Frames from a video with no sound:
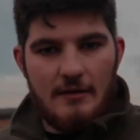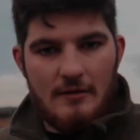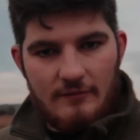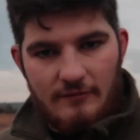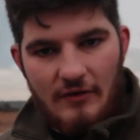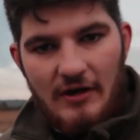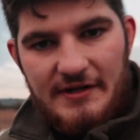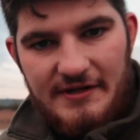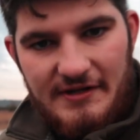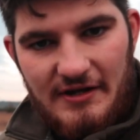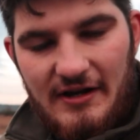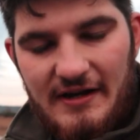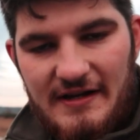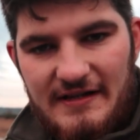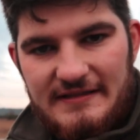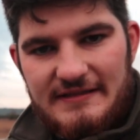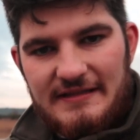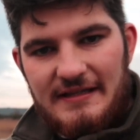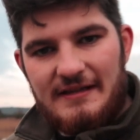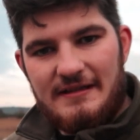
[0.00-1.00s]
Right
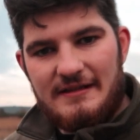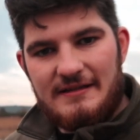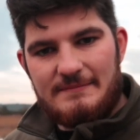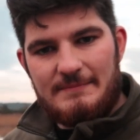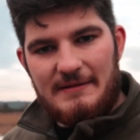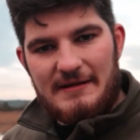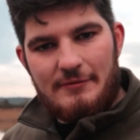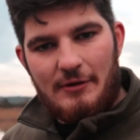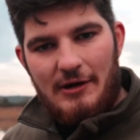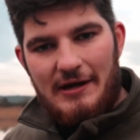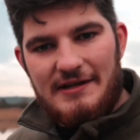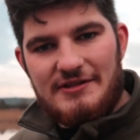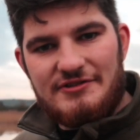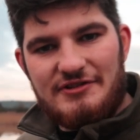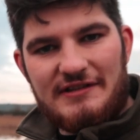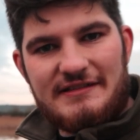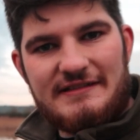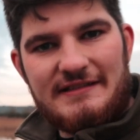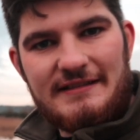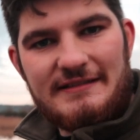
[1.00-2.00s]
guys, it's been quite
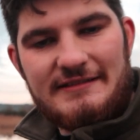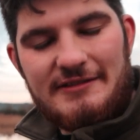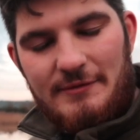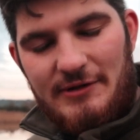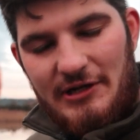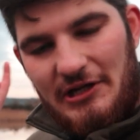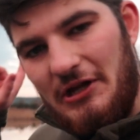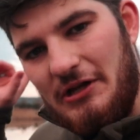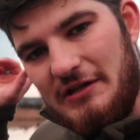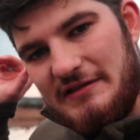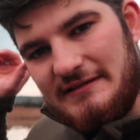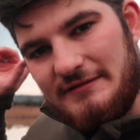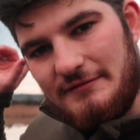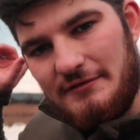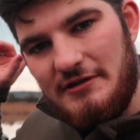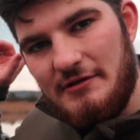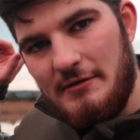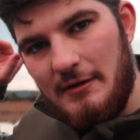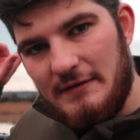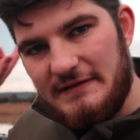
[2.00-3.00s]
interesting. So when I last saw
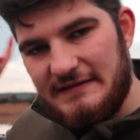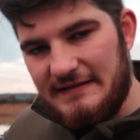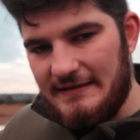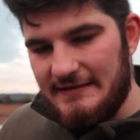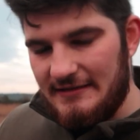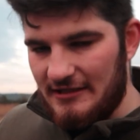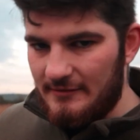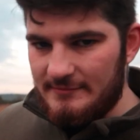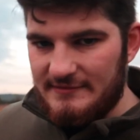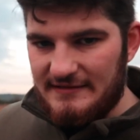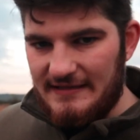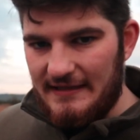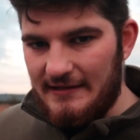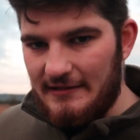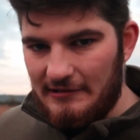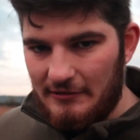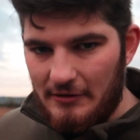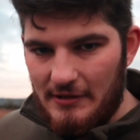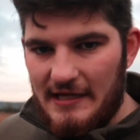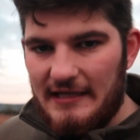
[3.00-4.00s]
you, I was setting up to take
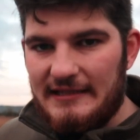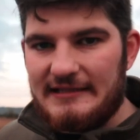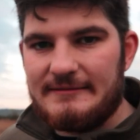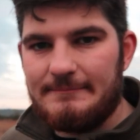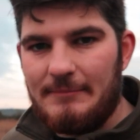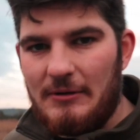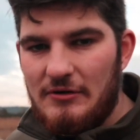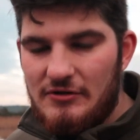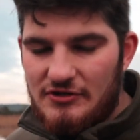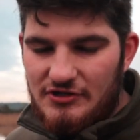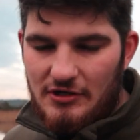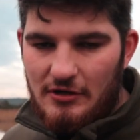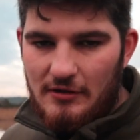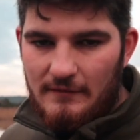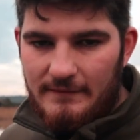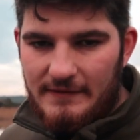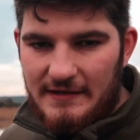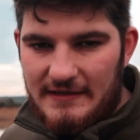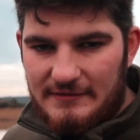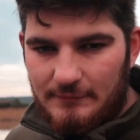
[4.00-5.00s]
a long exposure
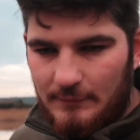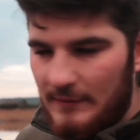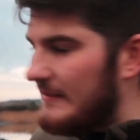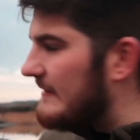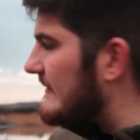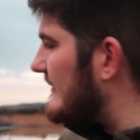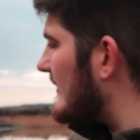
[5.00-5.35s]
of this wind